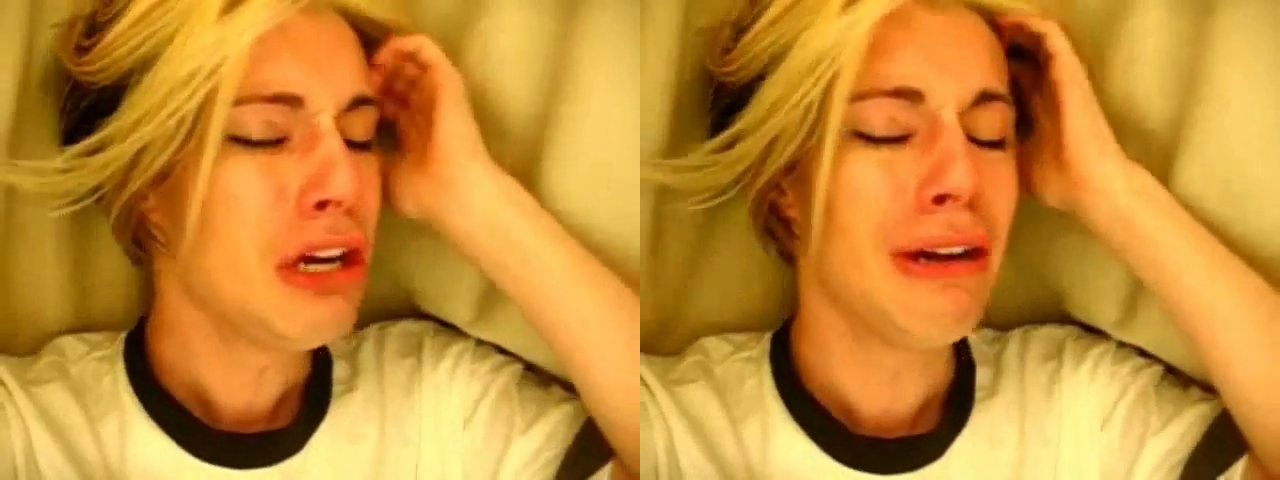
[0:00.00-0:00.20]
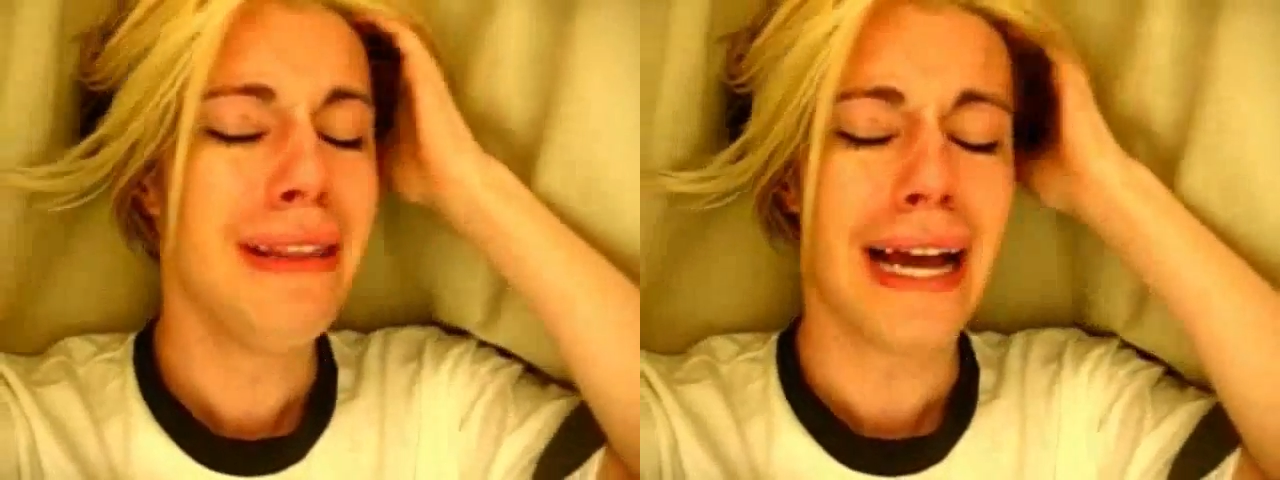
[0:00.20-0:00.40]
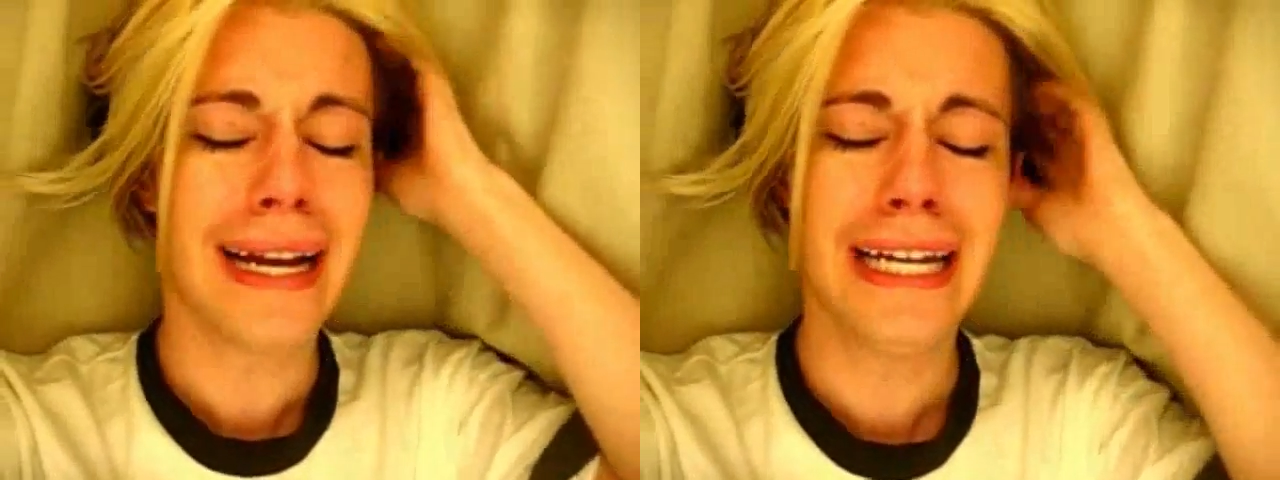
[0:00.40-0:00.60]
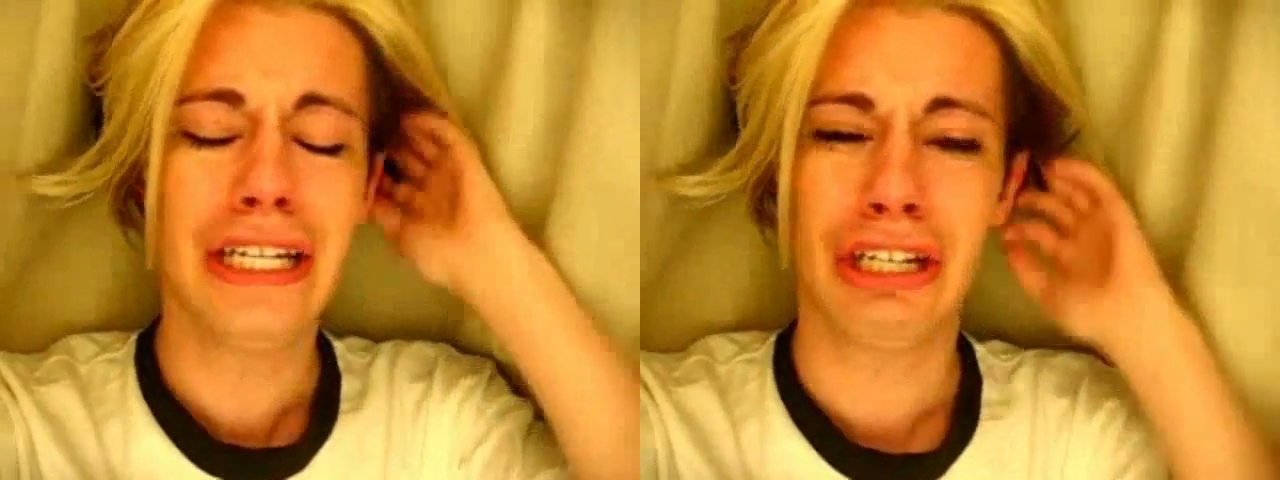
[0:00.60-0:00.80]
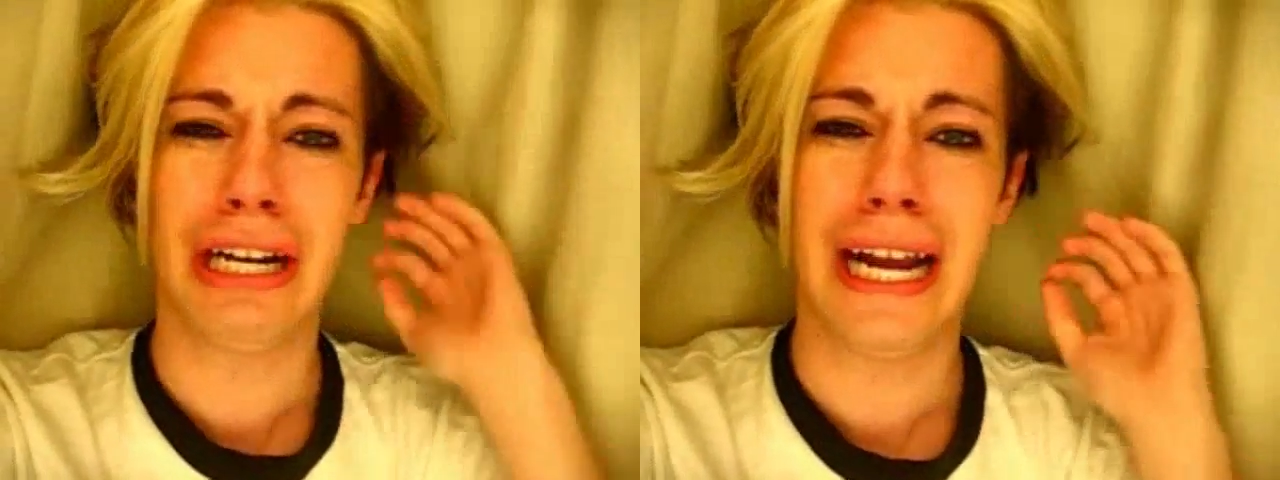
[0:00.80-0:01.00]
You're lucky
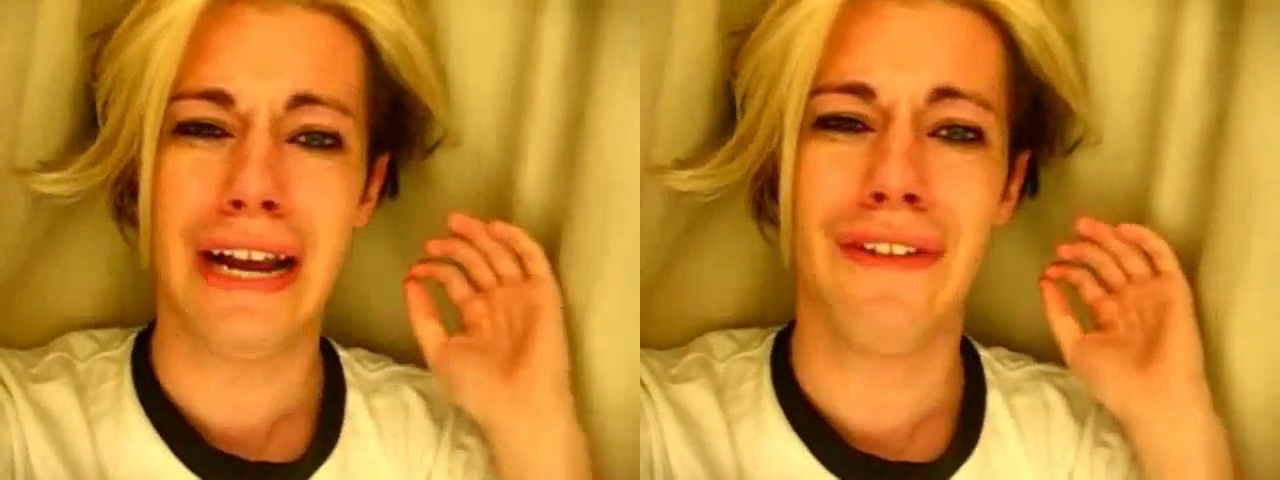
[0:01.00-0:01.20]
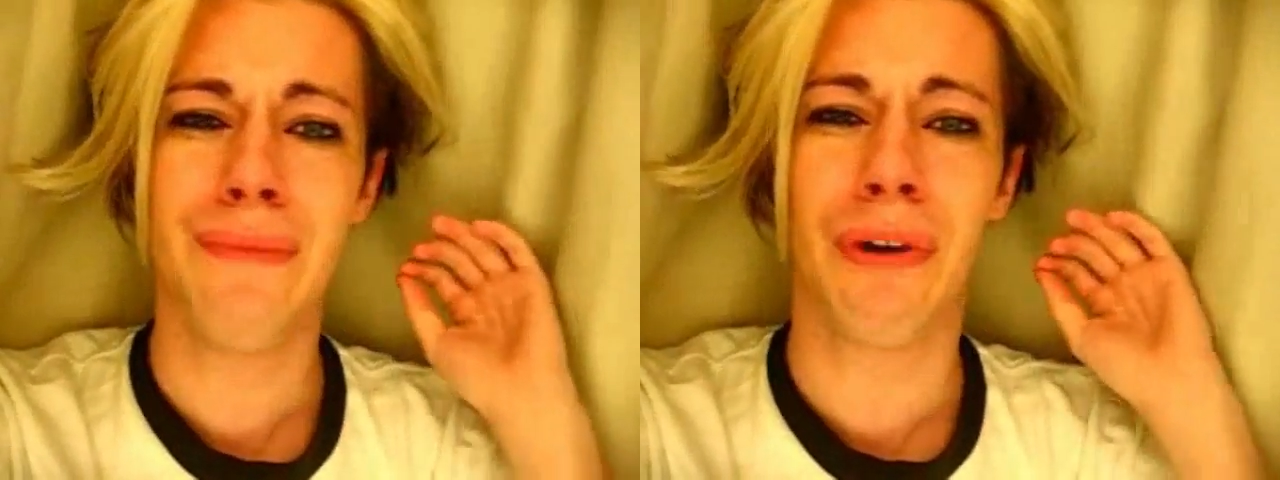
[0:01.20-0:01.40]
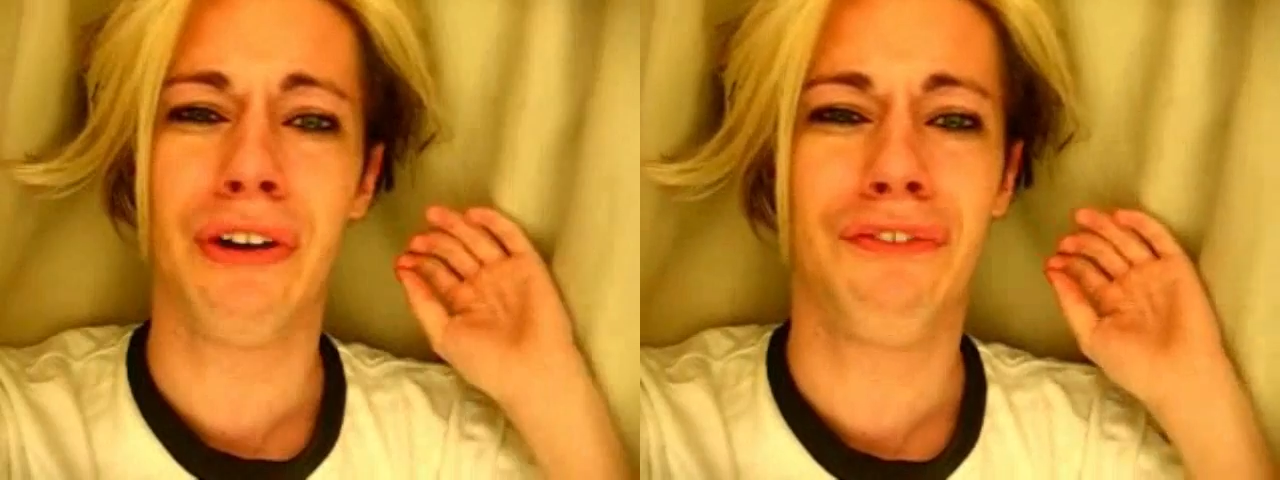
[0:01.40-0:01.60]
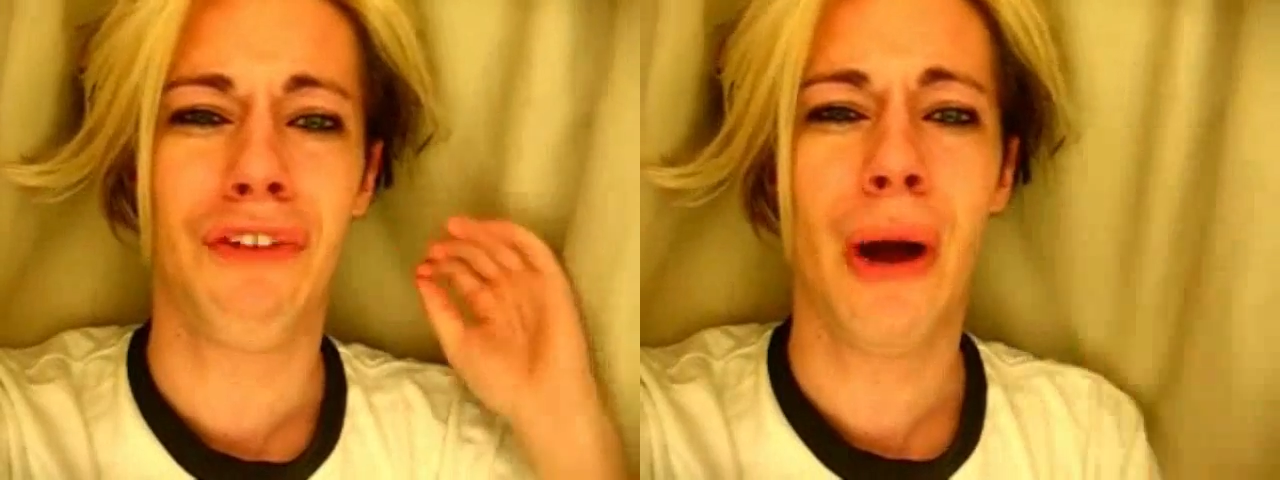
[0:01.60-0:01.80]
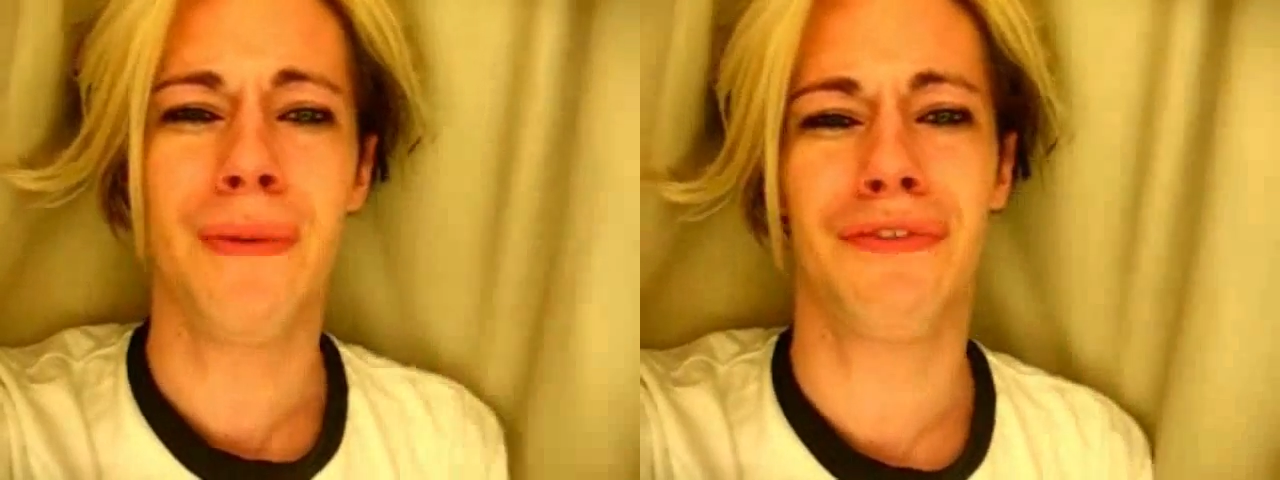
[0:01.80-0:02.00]
she even
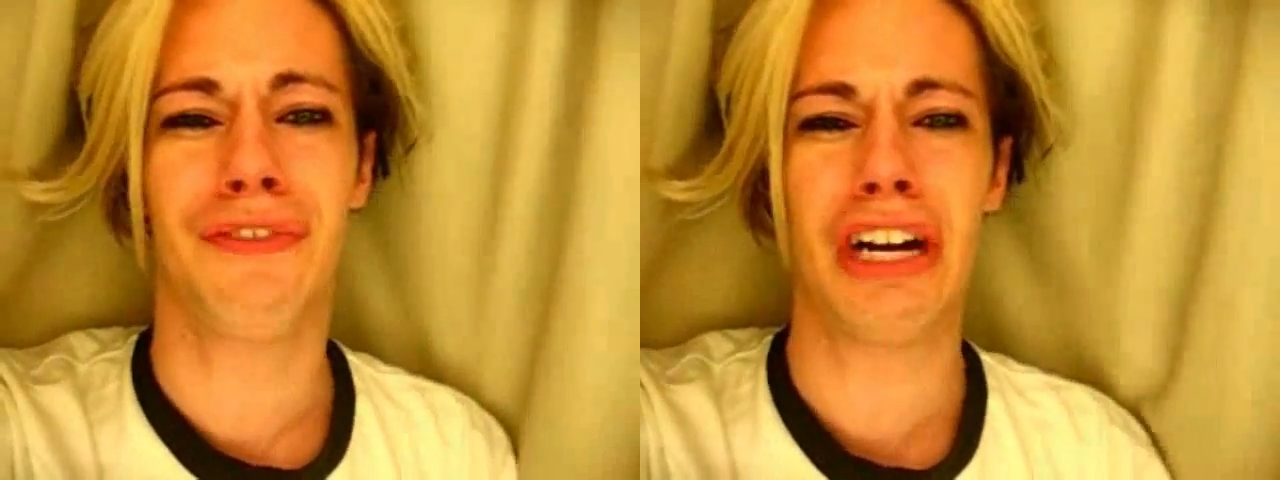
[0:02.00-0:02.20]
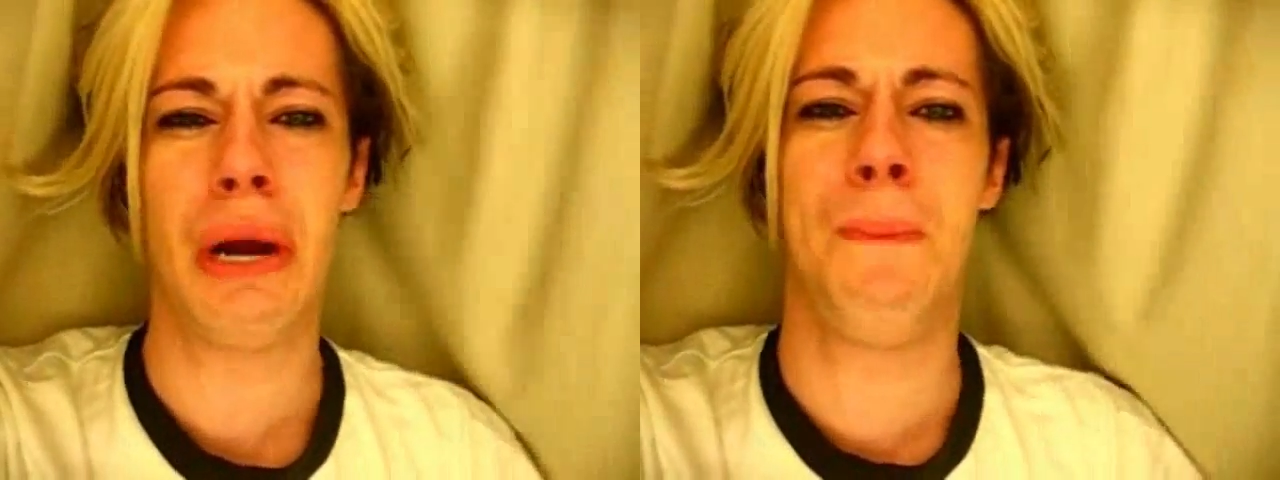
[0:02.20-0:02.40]
performed for